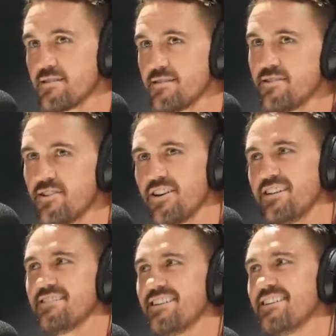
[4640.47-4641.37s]
nah, uh,
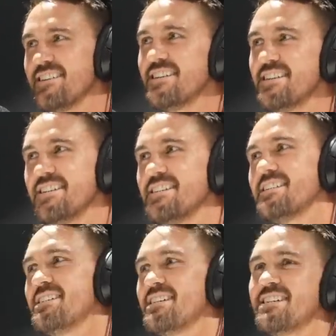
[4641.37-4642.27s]
he's, he's a
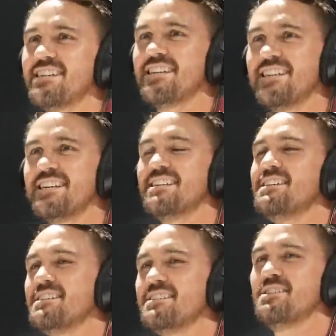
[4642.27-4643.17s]
monster. Eh?
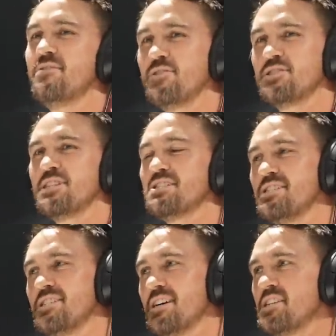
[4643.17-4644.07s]
There, if he's
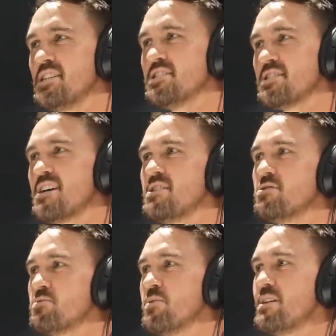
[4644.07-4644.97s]
listening, I didn't say you look weak.